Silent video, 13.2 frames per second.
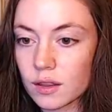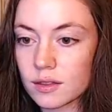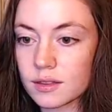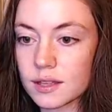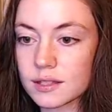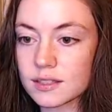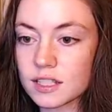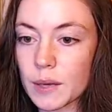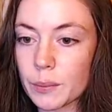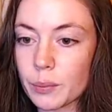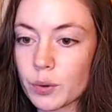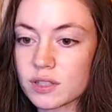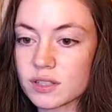This is my
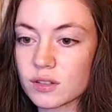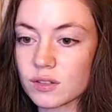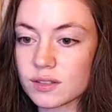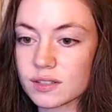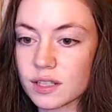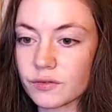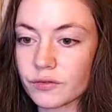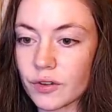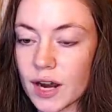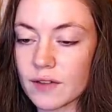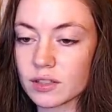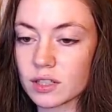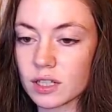personal sin for
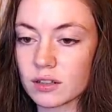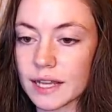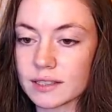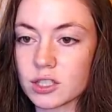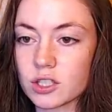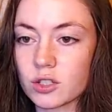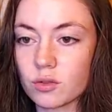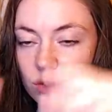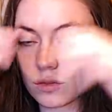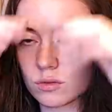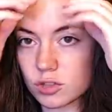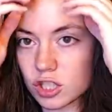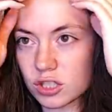having neglected you
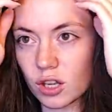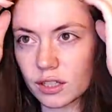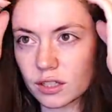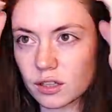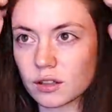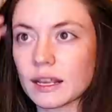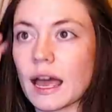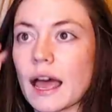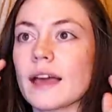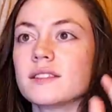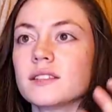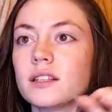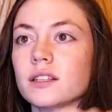too. She's talking to the
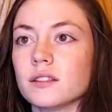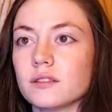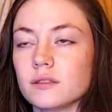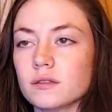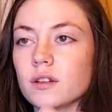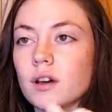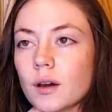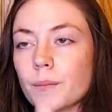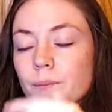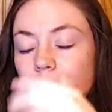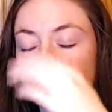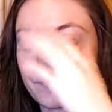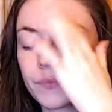guys in
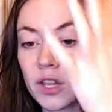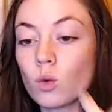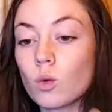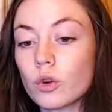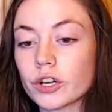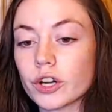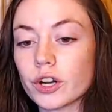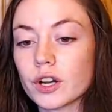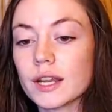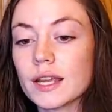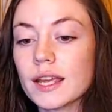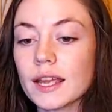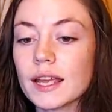the Order.
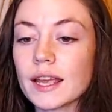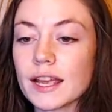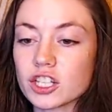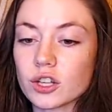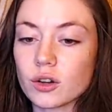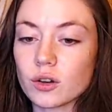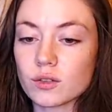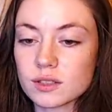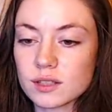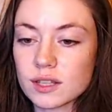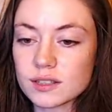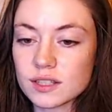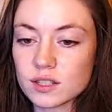And she goes,
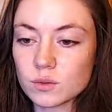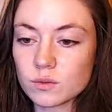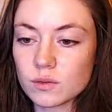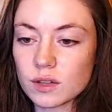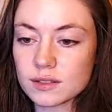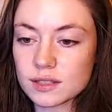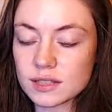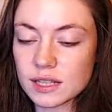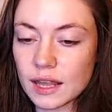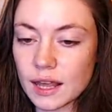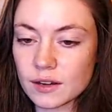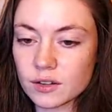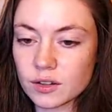this is the
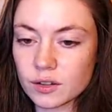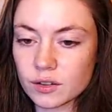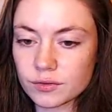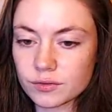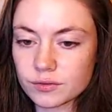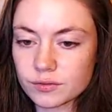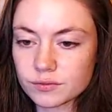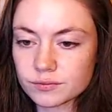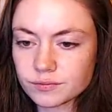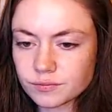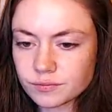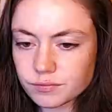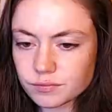end of,
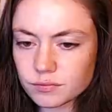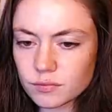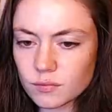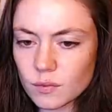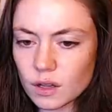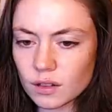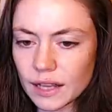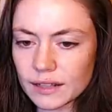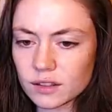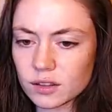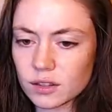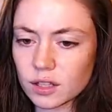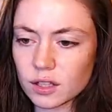like,
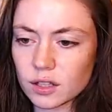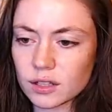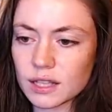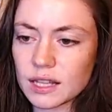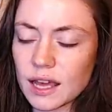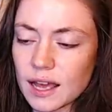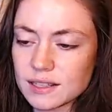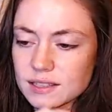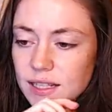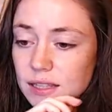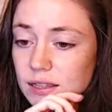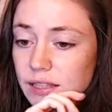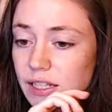the Geass,
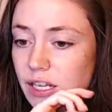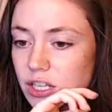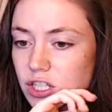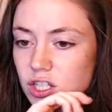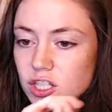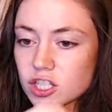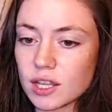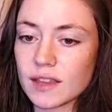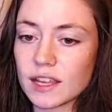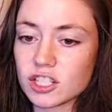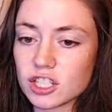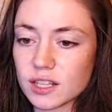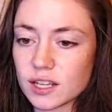like, lineage. And then
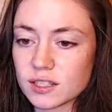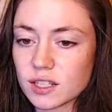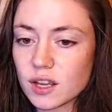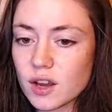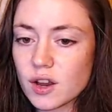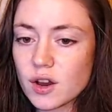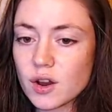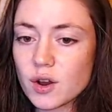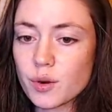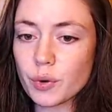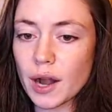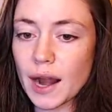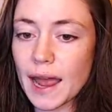she says,
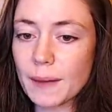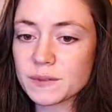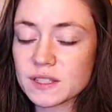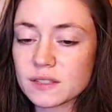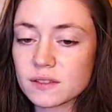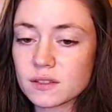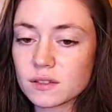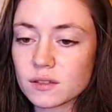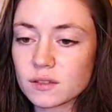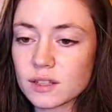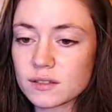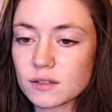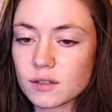perhaps
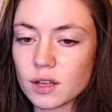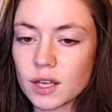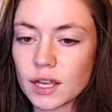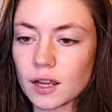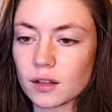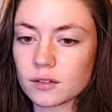this, hang on.